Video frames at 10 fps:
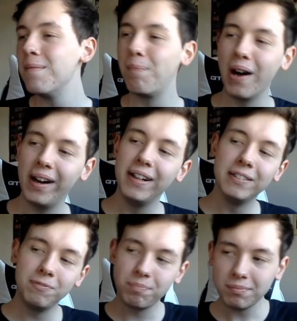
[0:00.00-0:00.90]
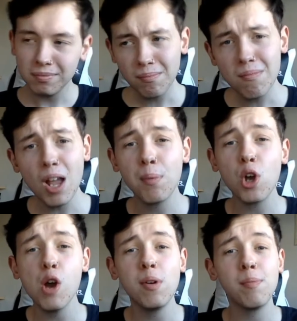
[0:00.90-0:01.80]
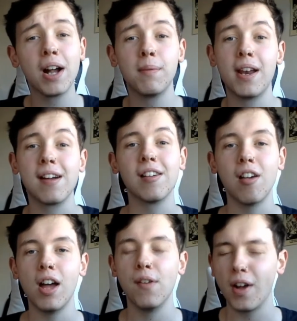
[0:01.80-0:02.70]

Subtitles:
but I'm going with Magomed Ankalaev.